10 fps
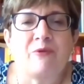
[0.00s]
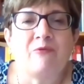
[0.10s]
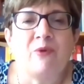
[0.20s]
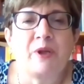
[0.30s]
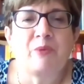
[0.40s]
from
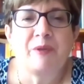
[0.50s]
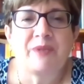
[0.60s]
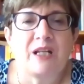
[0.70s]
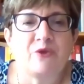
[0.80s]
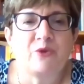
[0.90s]
foreign
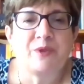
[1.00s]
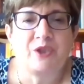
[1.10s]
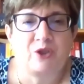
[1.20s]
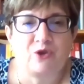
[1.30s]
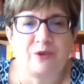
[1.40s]
criminal
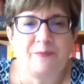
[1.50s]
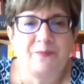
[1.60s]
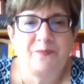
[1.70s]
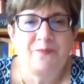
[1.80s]
jurisdiction,